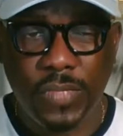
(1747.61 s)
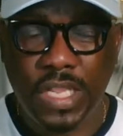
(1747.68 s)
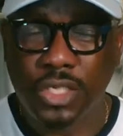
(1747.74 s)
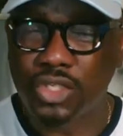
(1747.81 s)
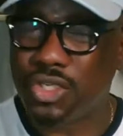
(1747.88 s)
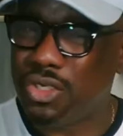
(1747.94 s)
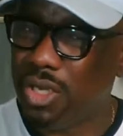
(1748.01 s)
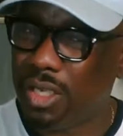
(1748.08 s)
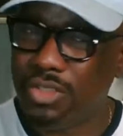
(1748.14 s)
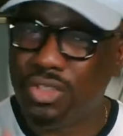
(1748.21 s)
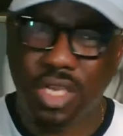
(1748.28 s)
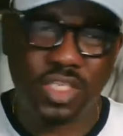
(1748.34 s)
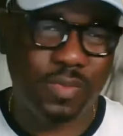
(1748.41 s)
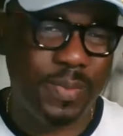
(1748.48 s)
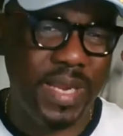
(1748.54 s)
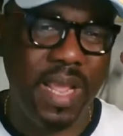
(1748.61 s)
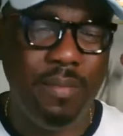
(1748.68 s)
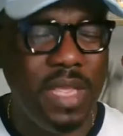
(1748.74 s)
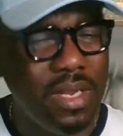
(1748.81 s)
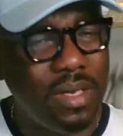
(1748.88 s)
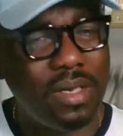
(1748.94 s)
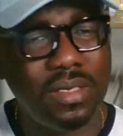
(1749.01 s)
So don't just blame
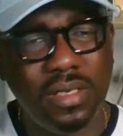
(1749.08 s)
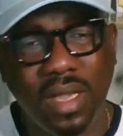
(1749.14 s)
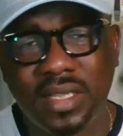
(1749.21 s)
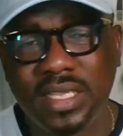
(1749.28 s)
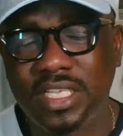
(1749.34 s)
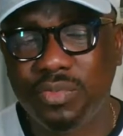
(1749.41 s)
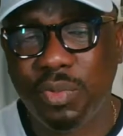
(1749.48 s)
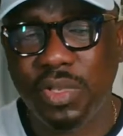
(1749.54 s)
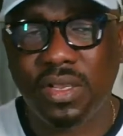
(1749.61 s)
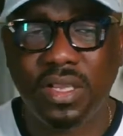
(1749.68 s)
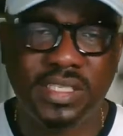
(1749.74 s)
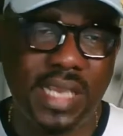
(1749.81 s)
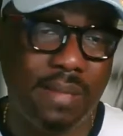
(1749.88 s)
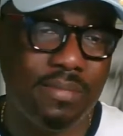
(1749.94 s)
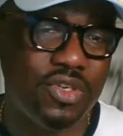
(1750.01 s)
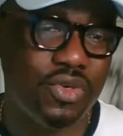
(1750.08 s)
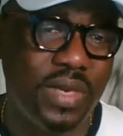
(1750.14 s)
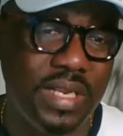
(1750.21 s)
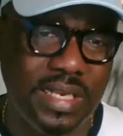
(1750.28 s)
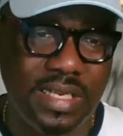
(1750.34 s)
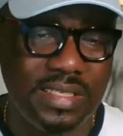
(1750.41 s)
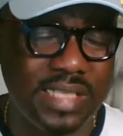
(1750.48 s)
it. Oh, doc, it's because I'm
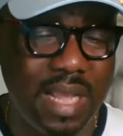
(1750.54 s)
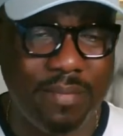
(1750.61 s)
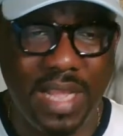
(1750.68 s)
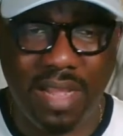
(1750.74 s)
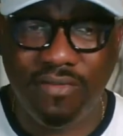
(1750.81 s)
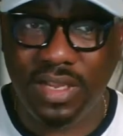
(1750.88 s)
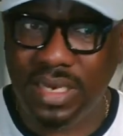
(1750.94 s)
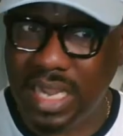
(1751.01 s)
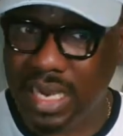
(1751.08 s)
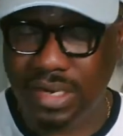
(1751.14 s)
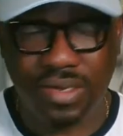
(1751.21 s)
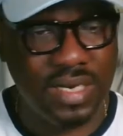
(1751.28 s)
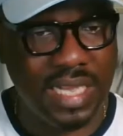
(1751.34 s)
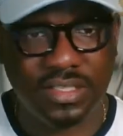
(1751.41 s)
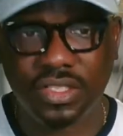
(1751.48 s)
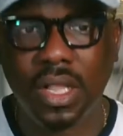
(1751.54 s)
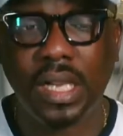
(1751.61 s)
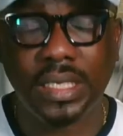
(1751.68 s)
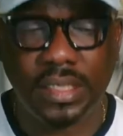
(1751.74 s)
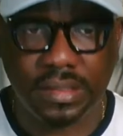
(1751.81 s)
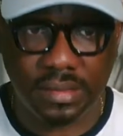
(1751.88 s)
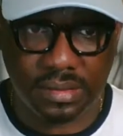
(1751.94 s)
doing this, I'm having that. No, that's
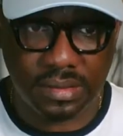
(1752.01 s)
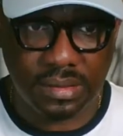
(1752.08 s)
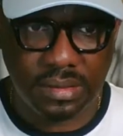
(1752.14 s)
not good.